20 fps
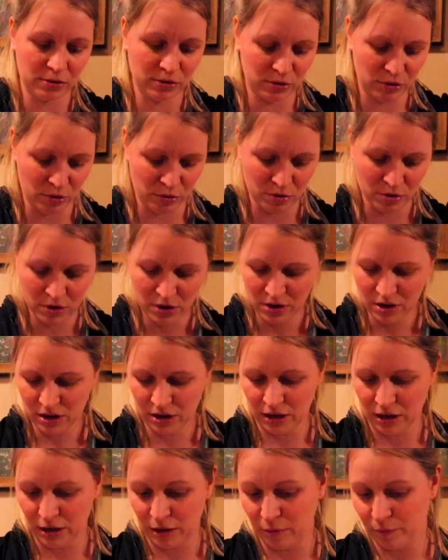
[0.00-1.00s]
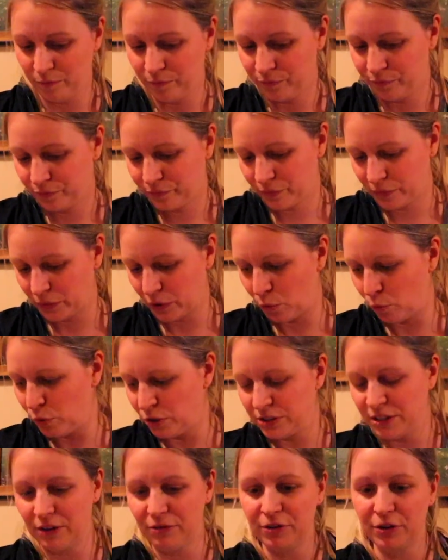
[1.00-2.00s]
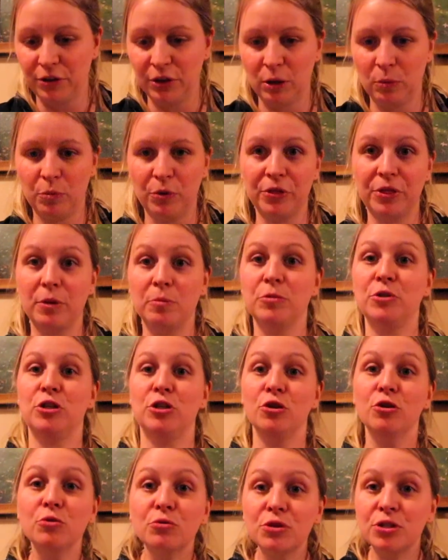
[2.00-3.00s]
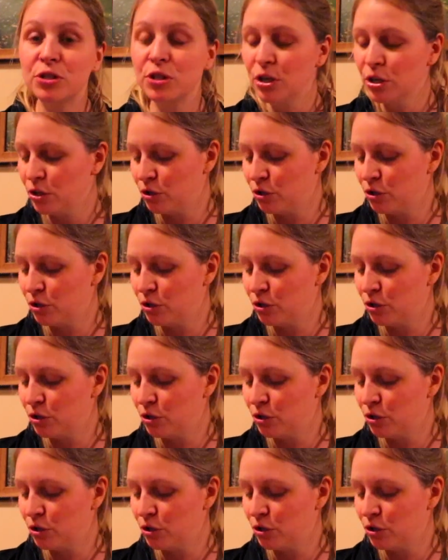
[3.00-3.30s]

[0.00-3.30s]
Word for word: So um, we'll definitely put them to use.